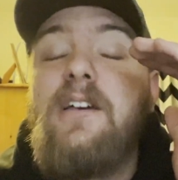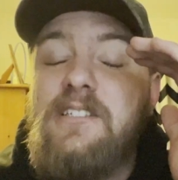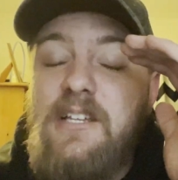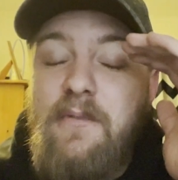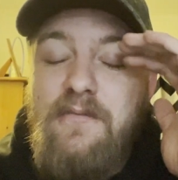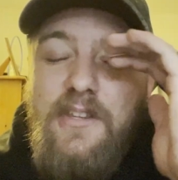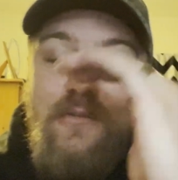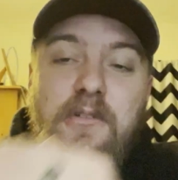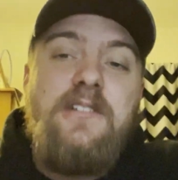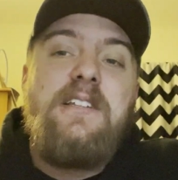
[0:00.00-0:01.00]
some of the
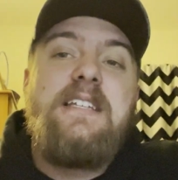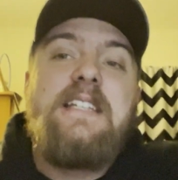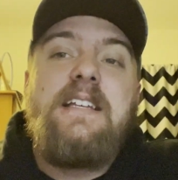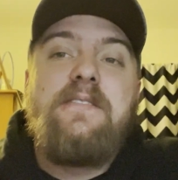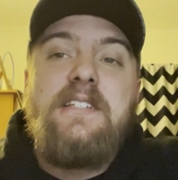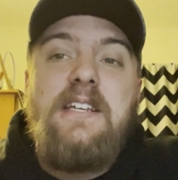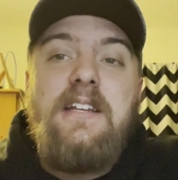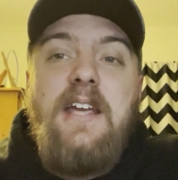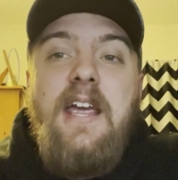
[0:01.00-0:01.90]
worst listings I've seen,